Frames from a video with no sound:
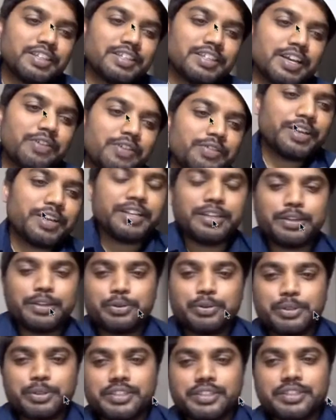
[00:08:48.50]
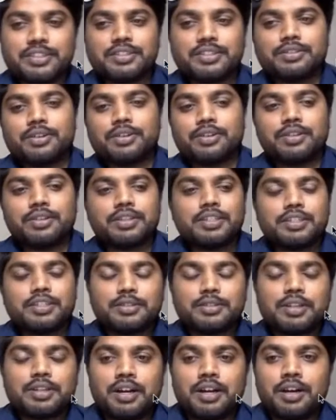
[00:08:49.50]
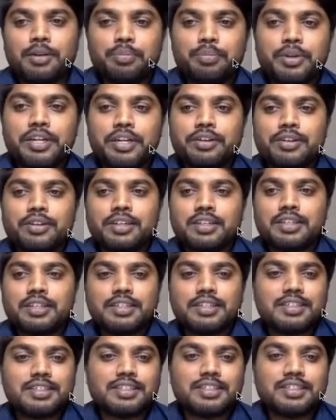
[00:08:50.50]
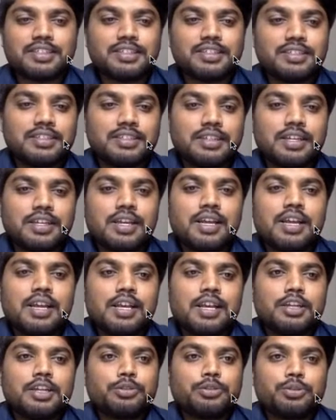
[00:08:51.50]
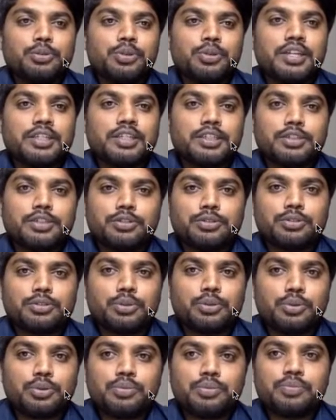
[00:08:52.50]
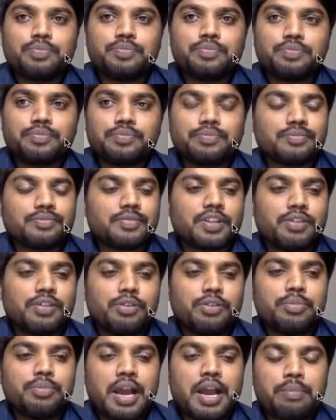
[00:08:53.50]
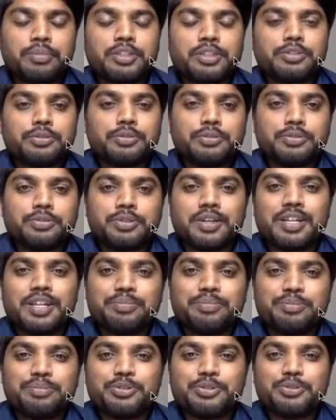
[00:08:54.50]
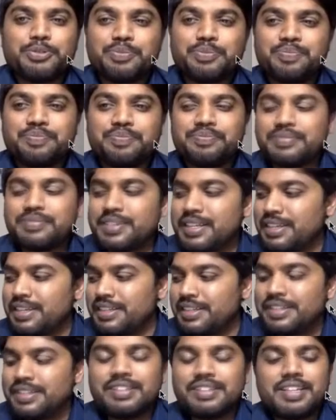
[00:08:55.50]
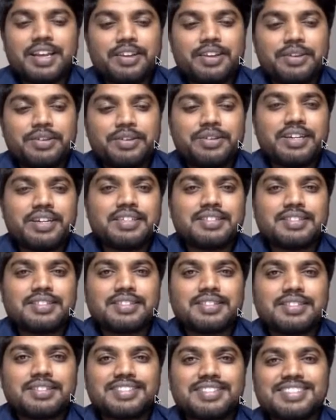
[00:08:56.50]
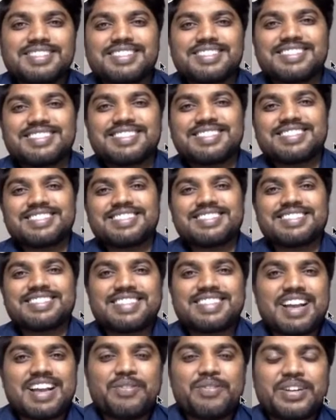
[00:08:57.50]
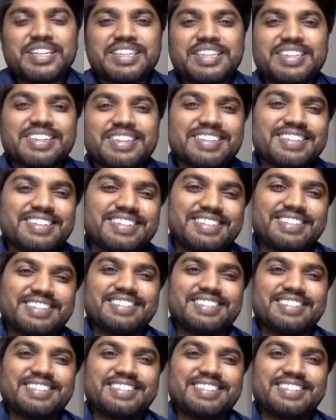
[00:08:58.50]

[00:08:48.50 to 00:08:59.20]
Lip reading: have any questions on this particular integration, do let us know. We'll be happy to help you. Thank you guys. Have a great day.